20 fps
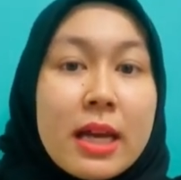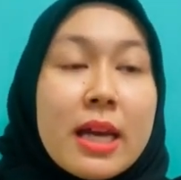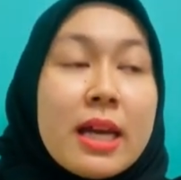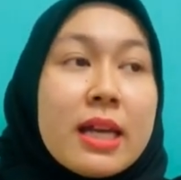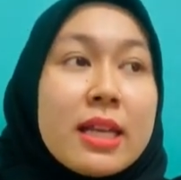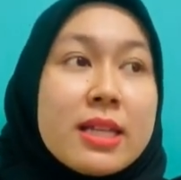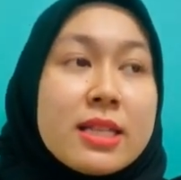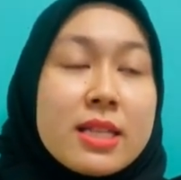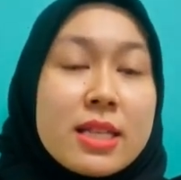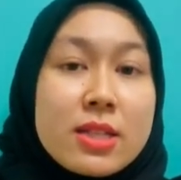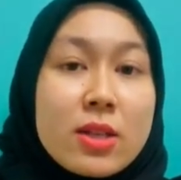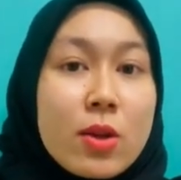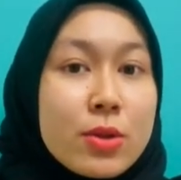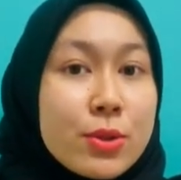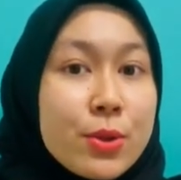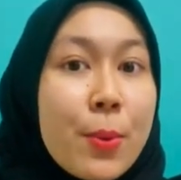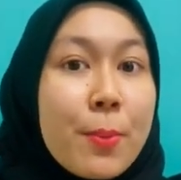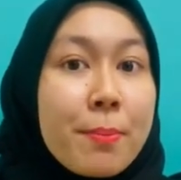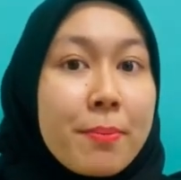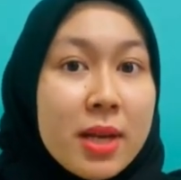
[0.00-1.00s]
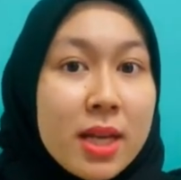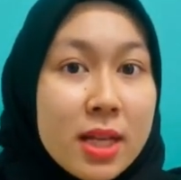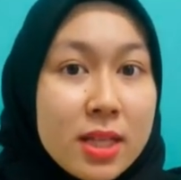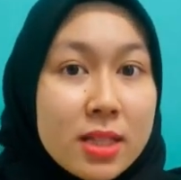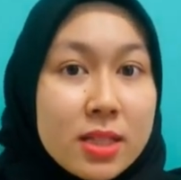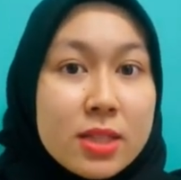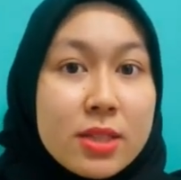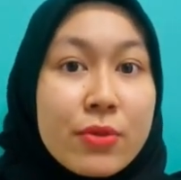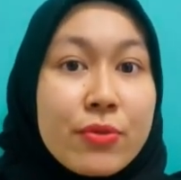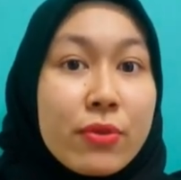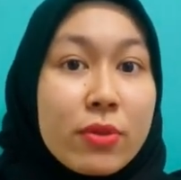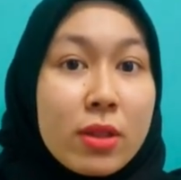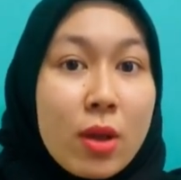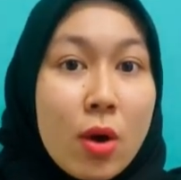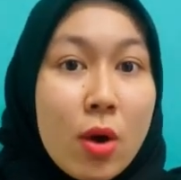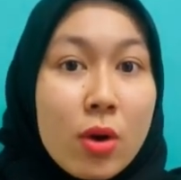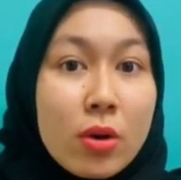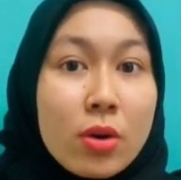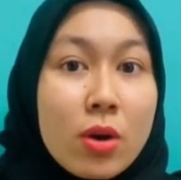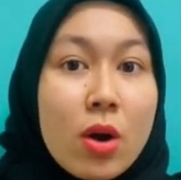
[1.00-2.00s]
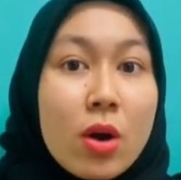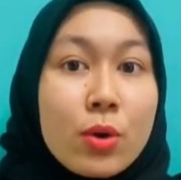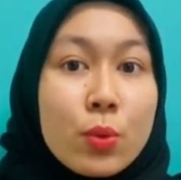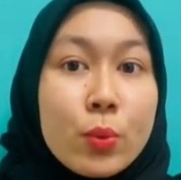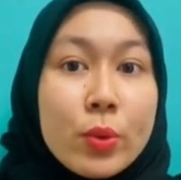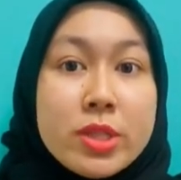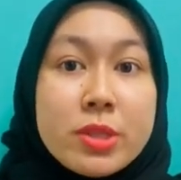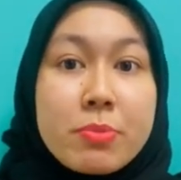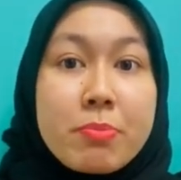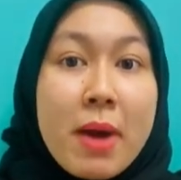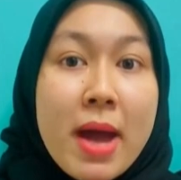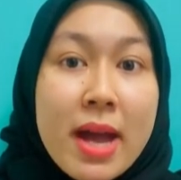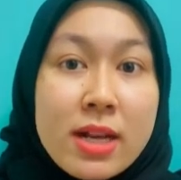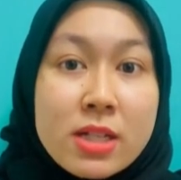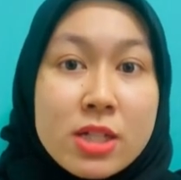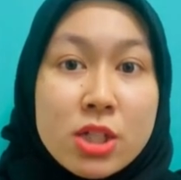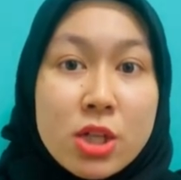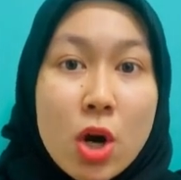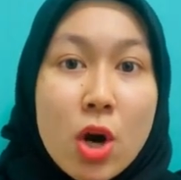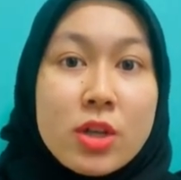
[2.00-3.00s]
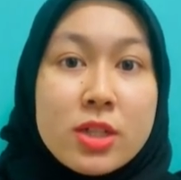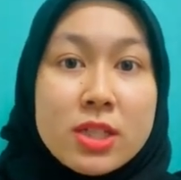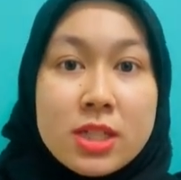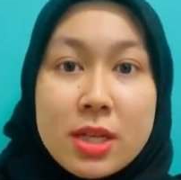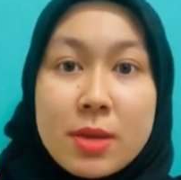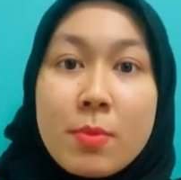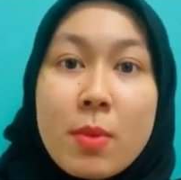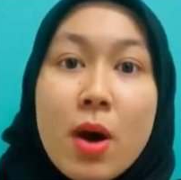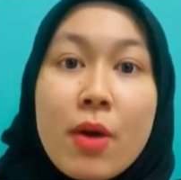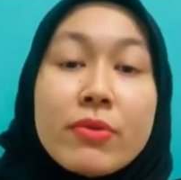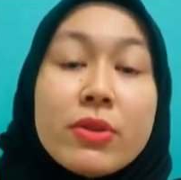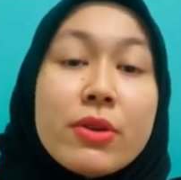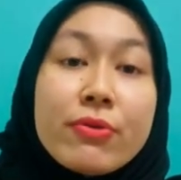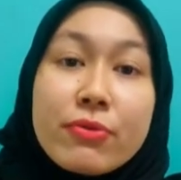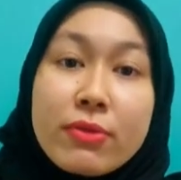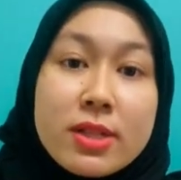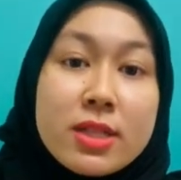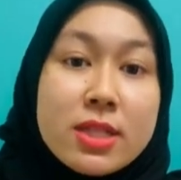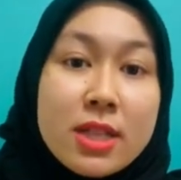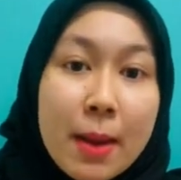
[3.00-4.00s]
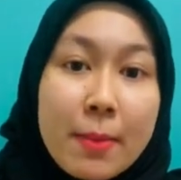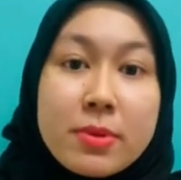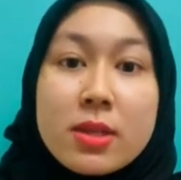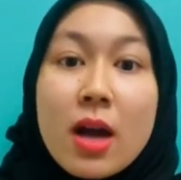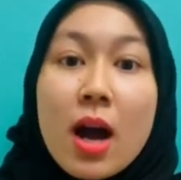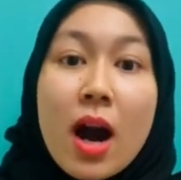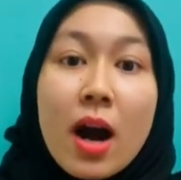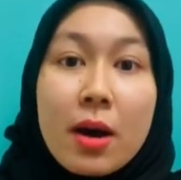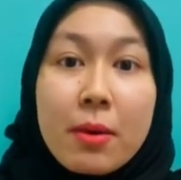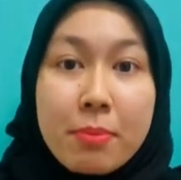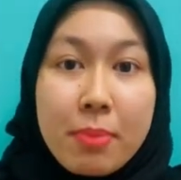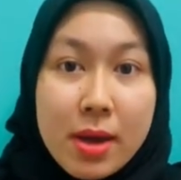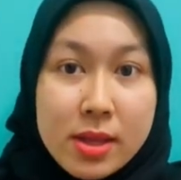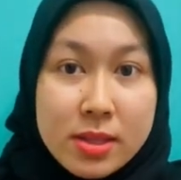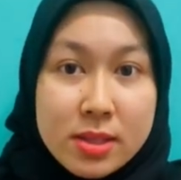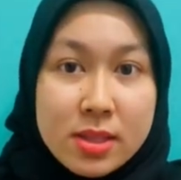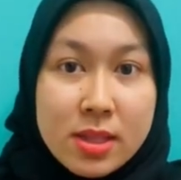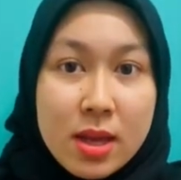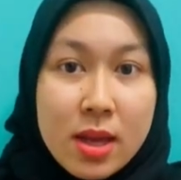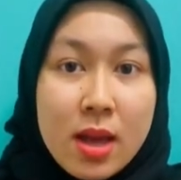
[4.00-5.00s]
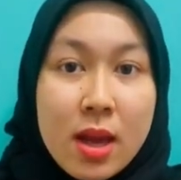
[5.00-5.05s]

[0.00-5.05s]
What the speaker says: This is also mean the floor on which bank short term of different types are based.